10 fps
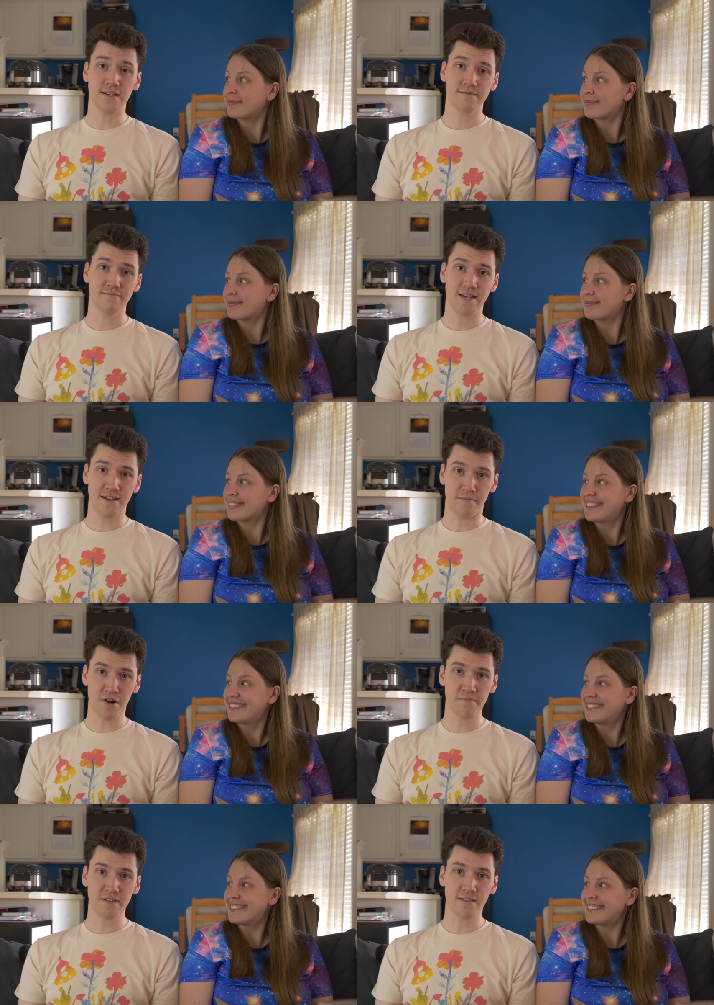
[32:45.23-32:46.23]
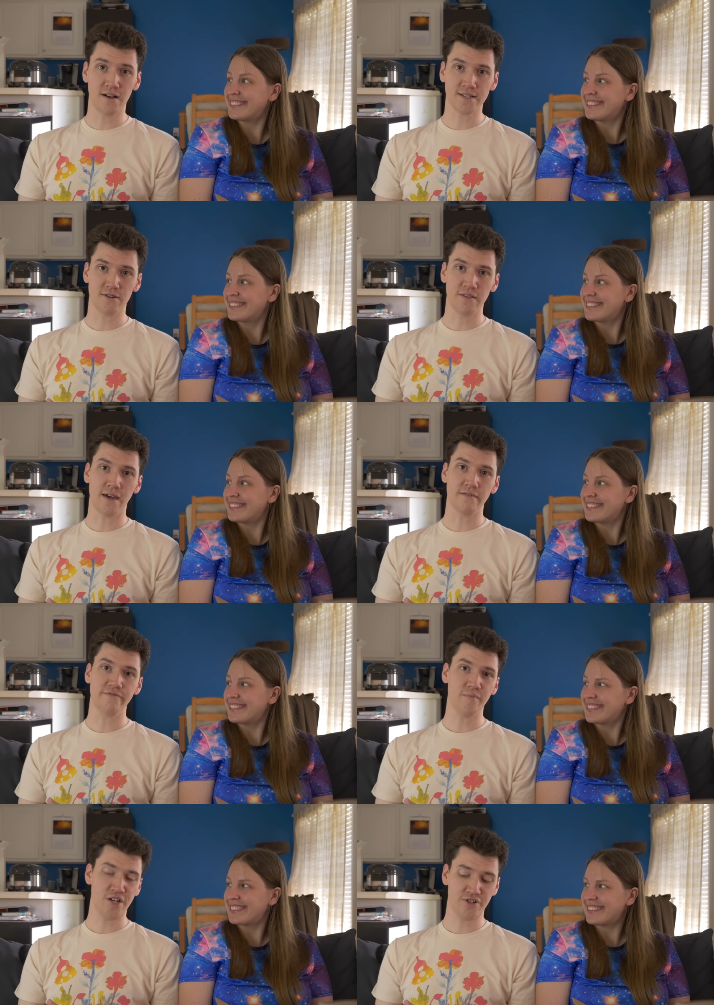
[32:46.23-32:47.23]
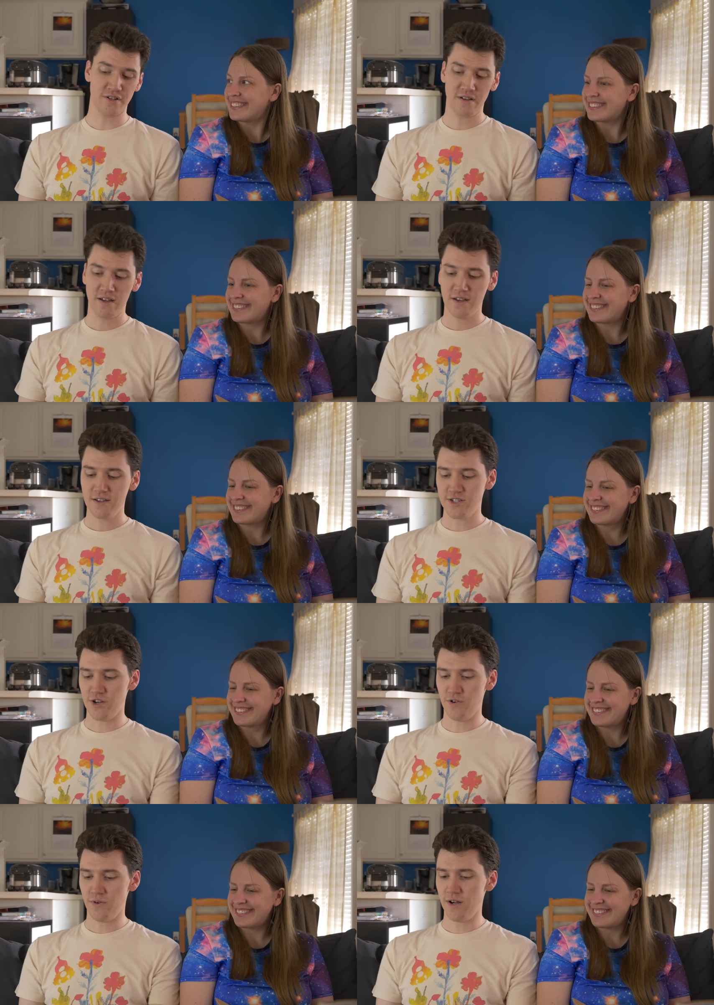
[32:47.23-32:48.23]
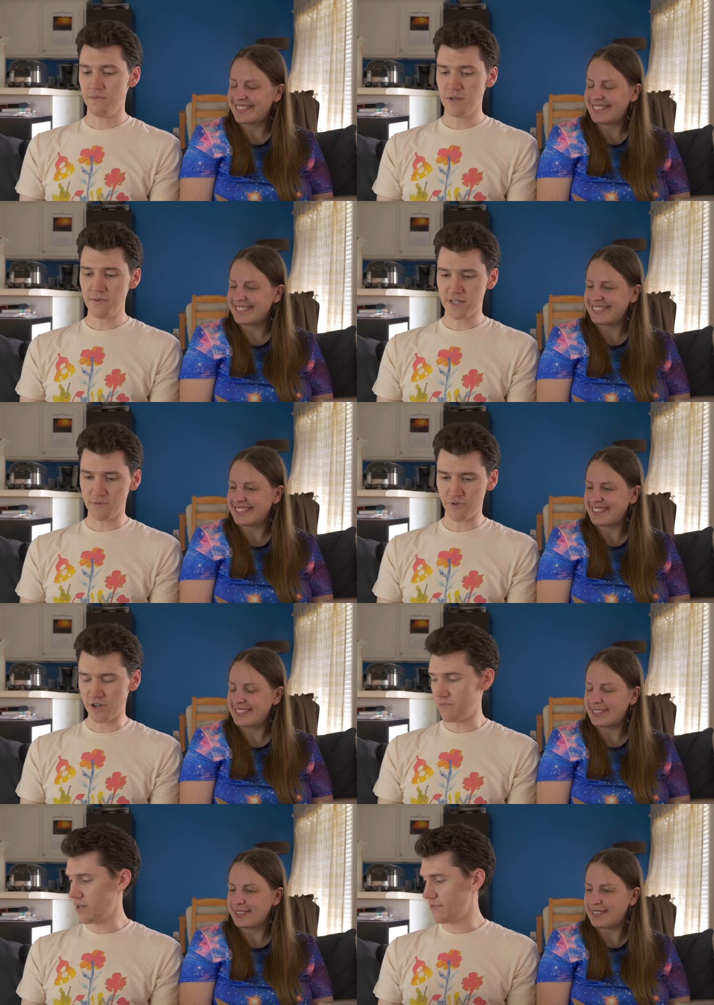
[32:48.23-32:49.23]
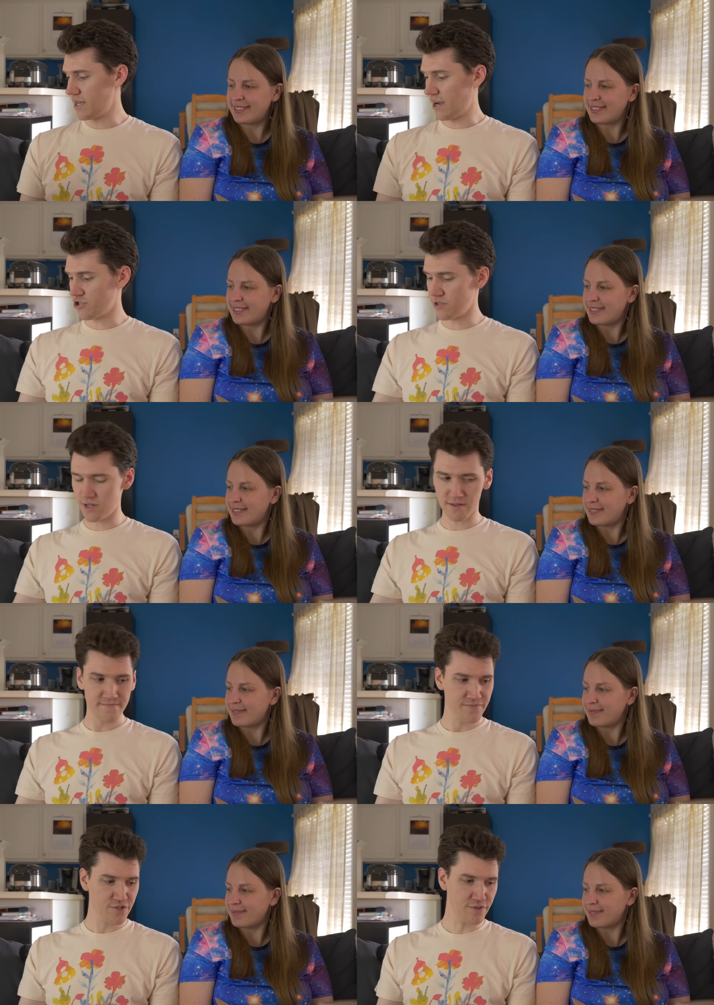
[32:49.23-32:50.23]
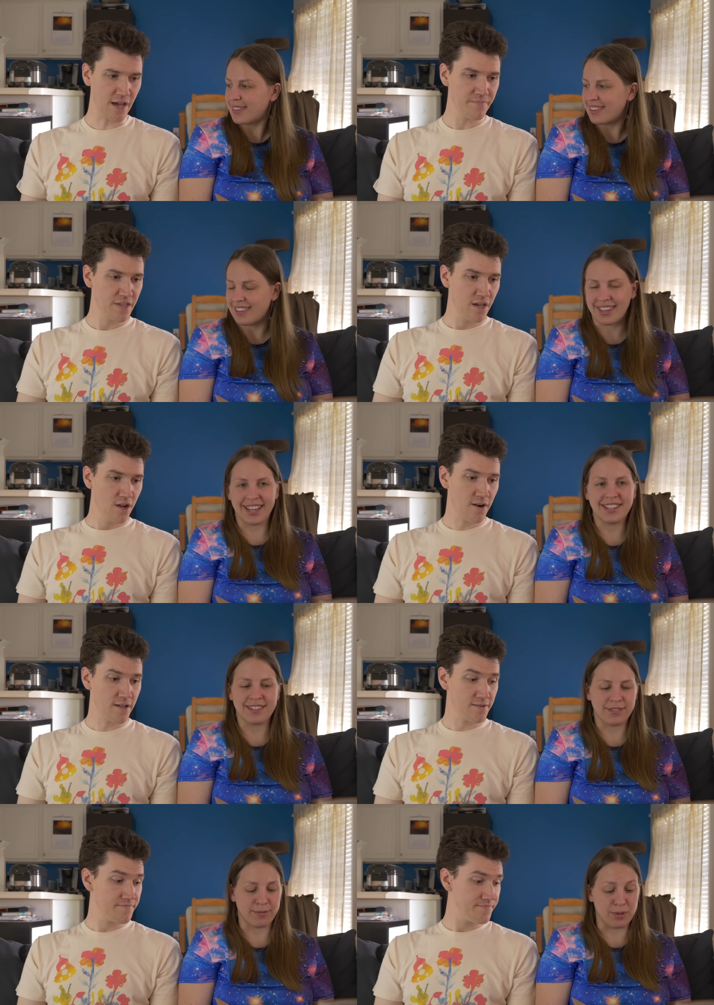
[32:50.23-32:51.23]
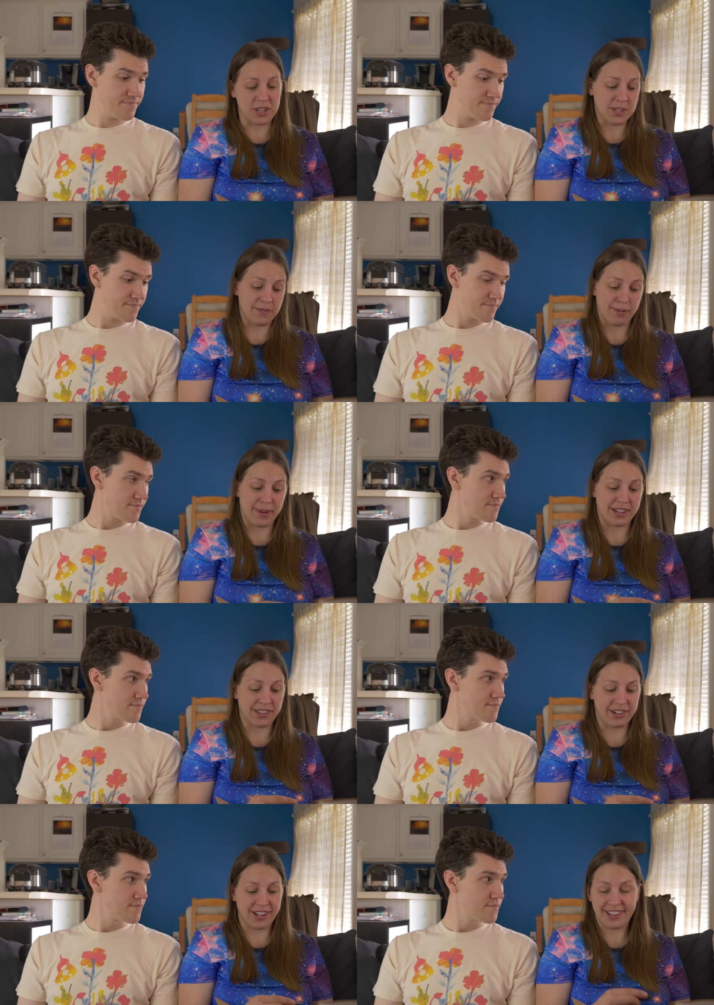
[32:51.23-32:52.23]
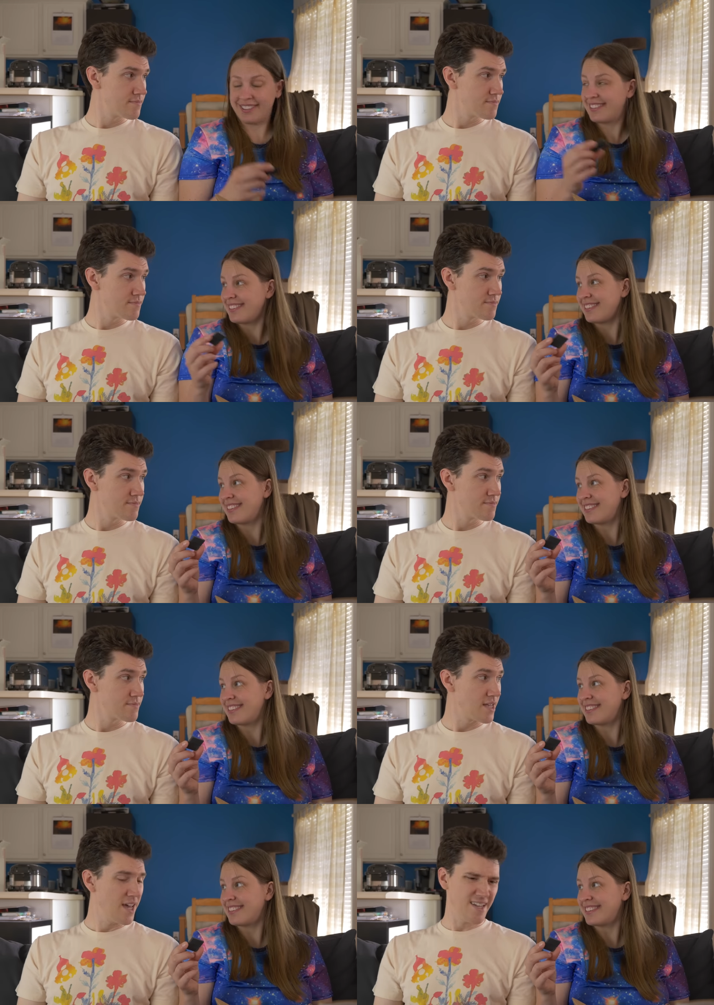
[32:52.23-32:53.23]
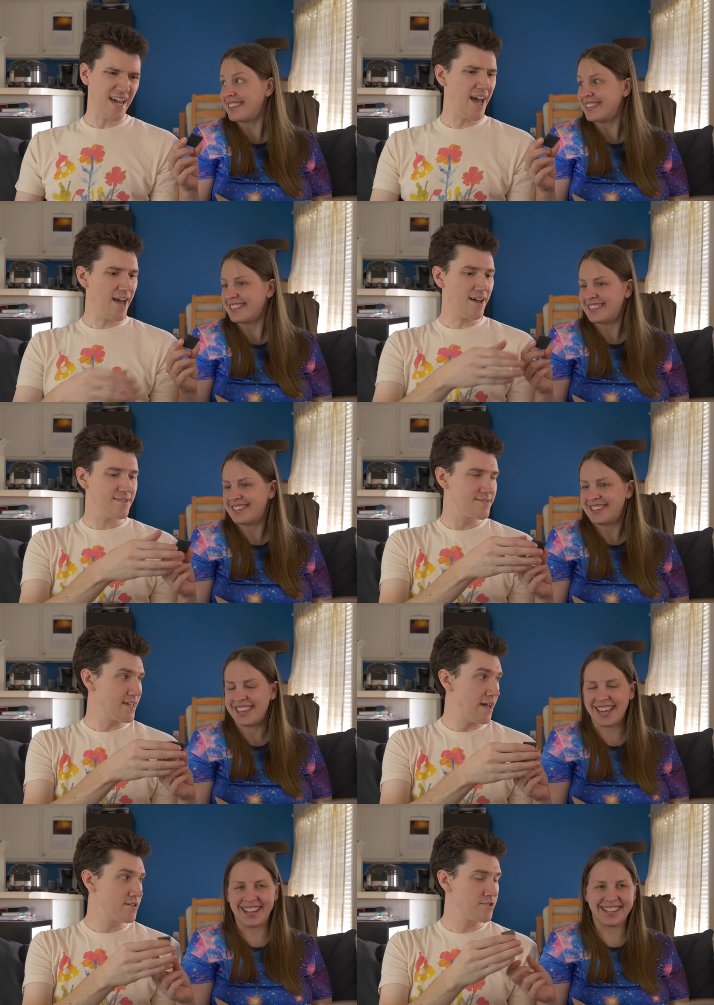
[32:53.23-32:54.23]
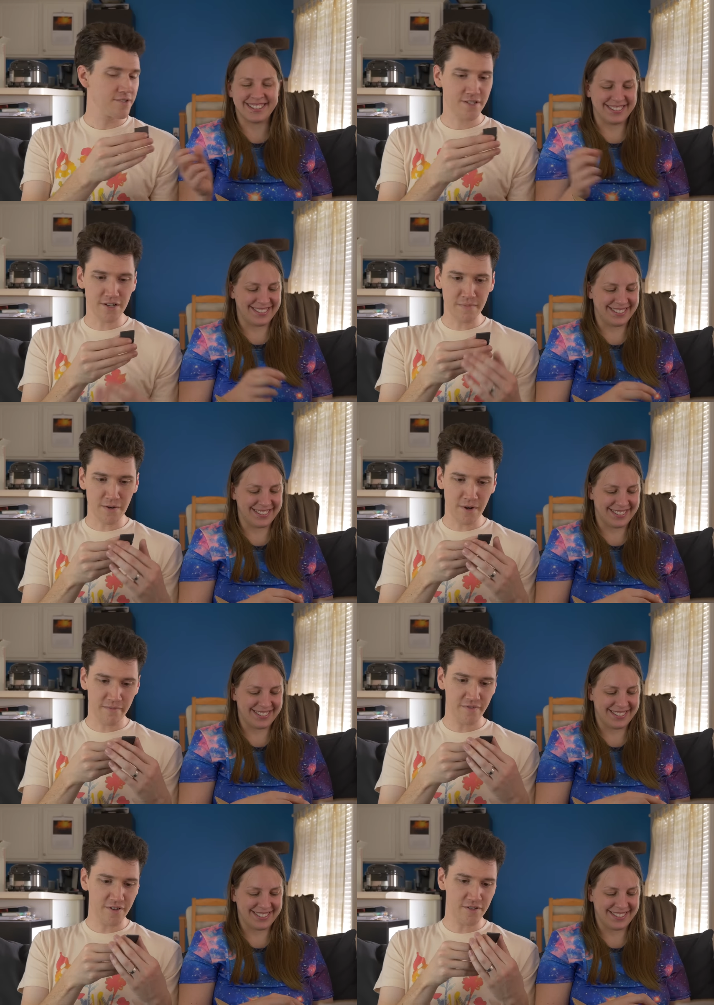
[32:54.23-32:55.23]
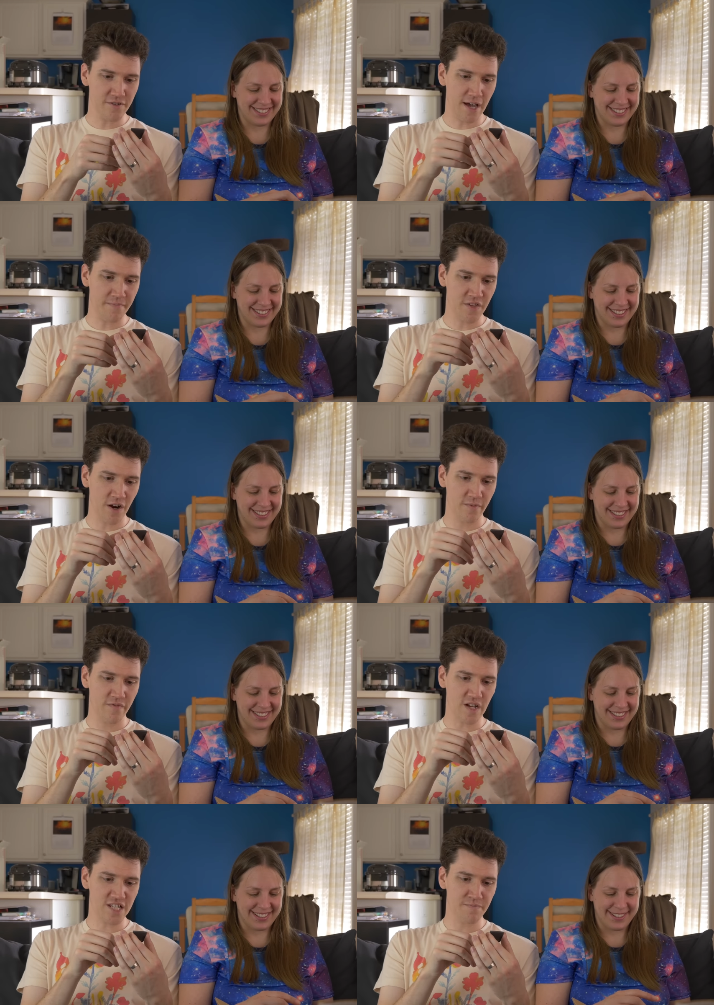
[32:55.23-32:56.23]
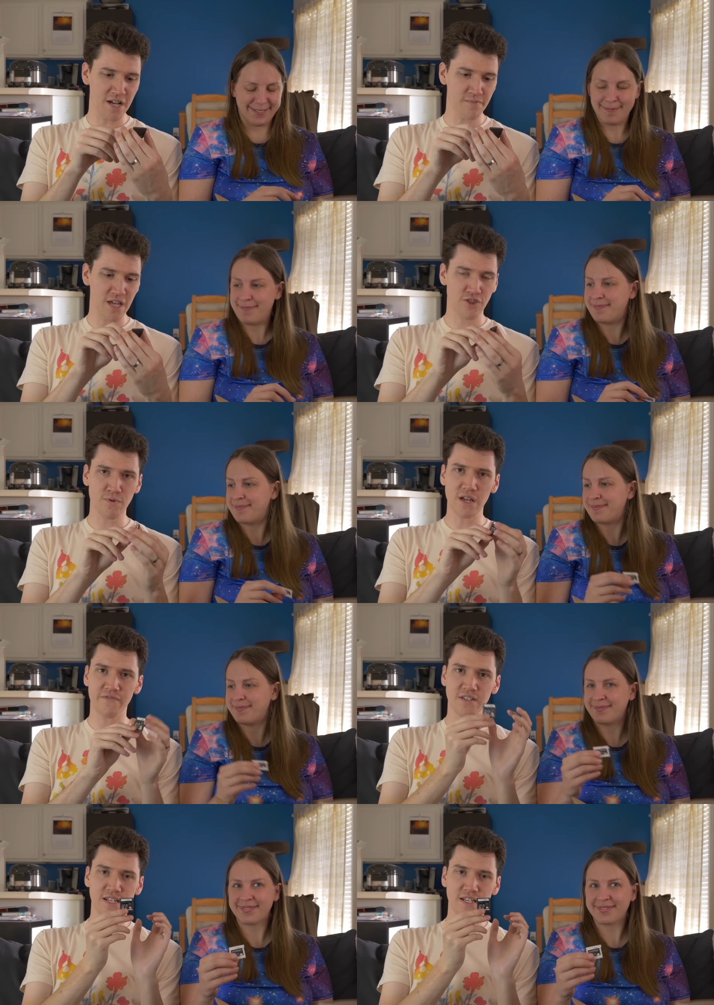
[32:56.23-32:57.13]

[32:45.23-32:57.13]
Speaker 1: it, and I promptly lost all that information. So uh, maybe at some point I'll be able to actually do that. I All need right.
Speaker 2: reeds for my clarinet.
Speaker 1: Yeah, yeah, yeah. it's gonna be a while before you can do that. All right, we've got Spider-Man 3 for the